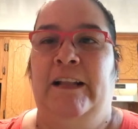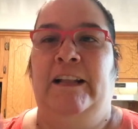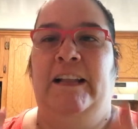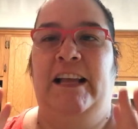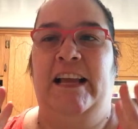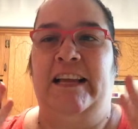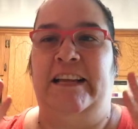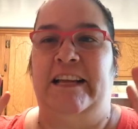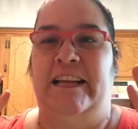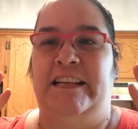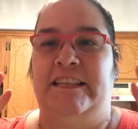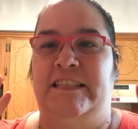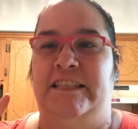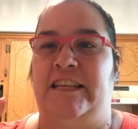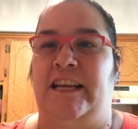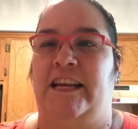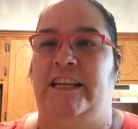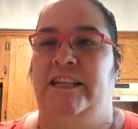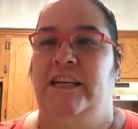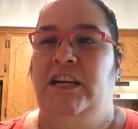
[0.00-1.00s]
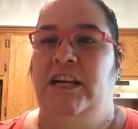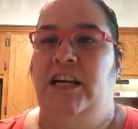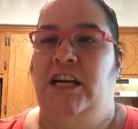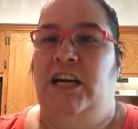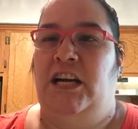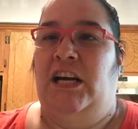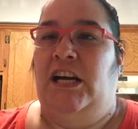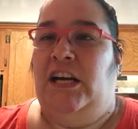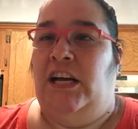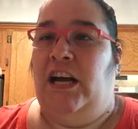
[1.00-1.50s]
Like I said,
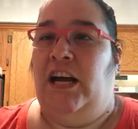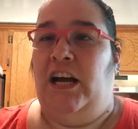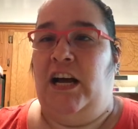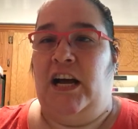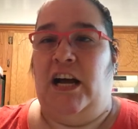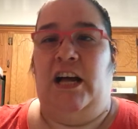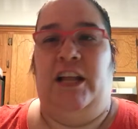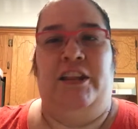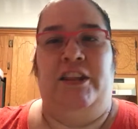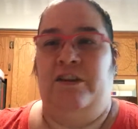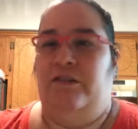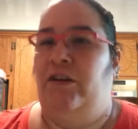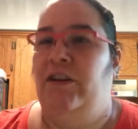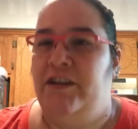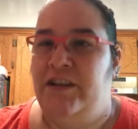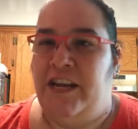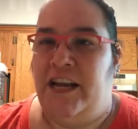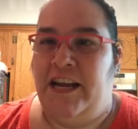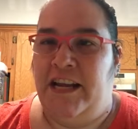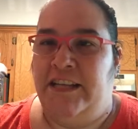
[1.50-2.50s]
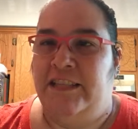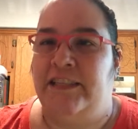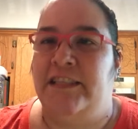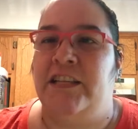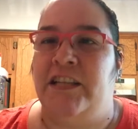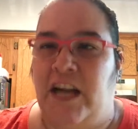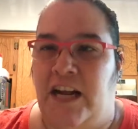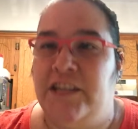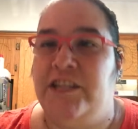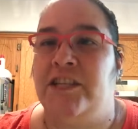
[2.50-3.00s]
there are days
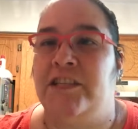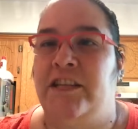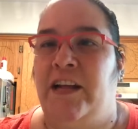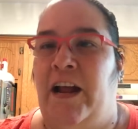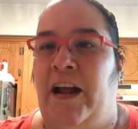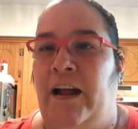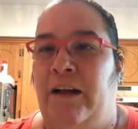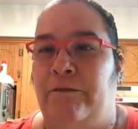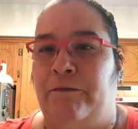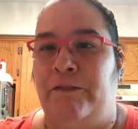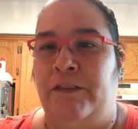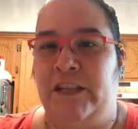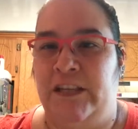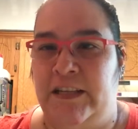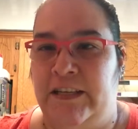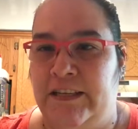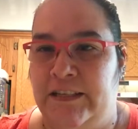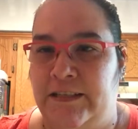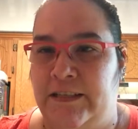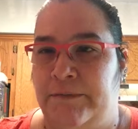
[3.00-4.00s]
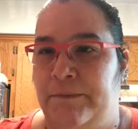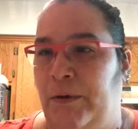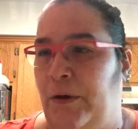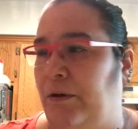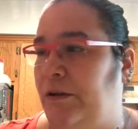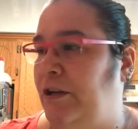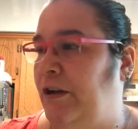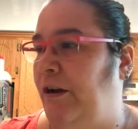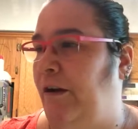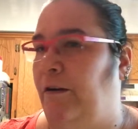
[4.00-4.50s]
that I just have these
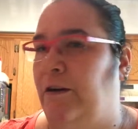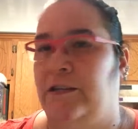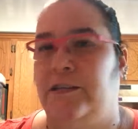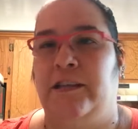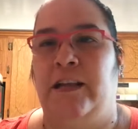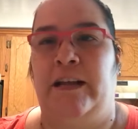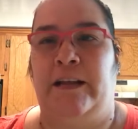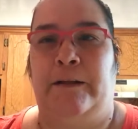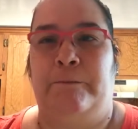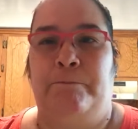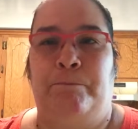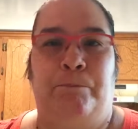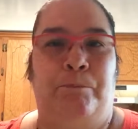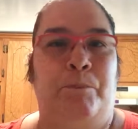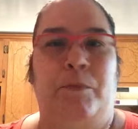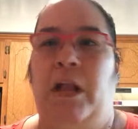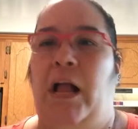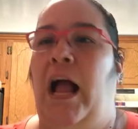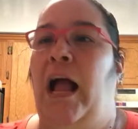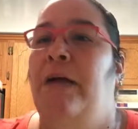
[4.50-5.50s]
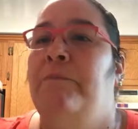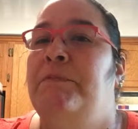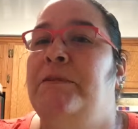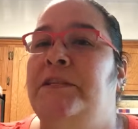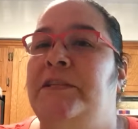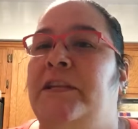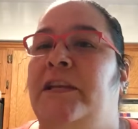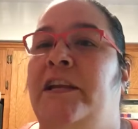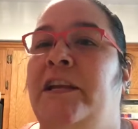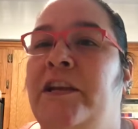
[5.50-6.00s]
emo, you know, it's like I've
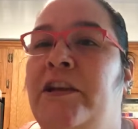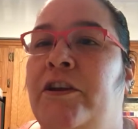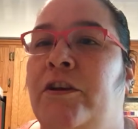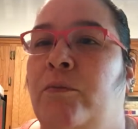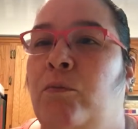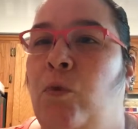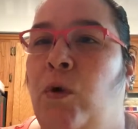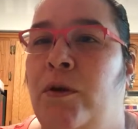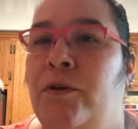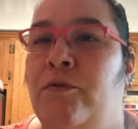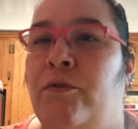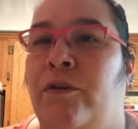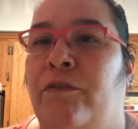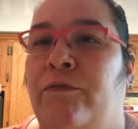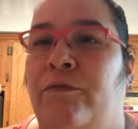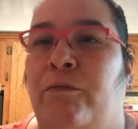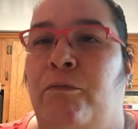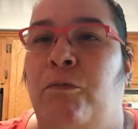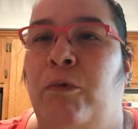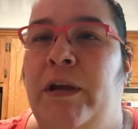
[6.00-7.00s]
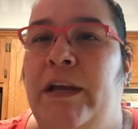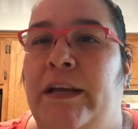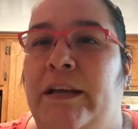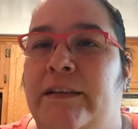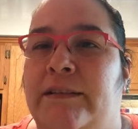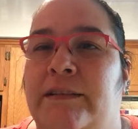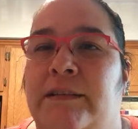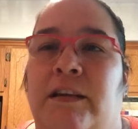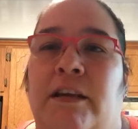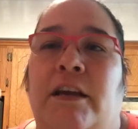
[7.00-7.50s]
been sitting here wondering for
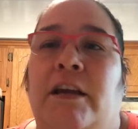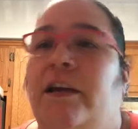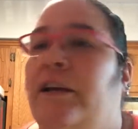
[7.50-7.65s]
weeks.